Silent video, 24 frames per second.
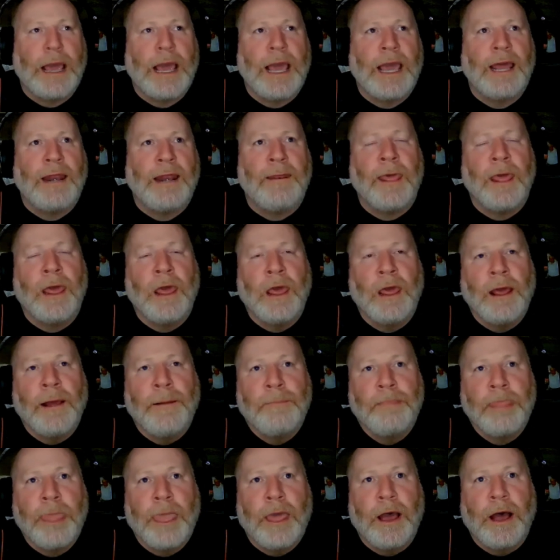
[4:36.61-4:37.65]
And
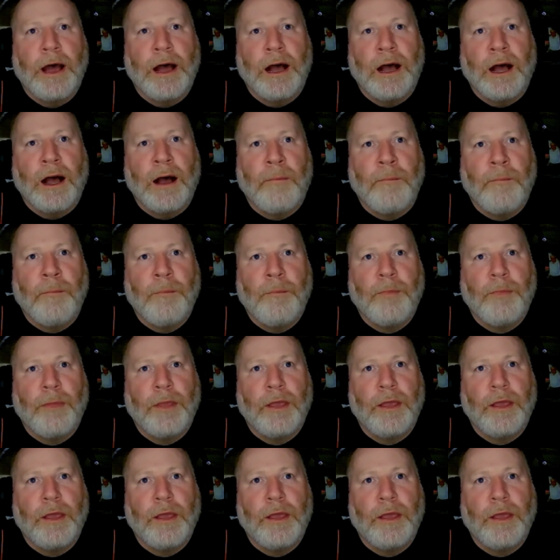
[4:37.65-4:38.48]
um,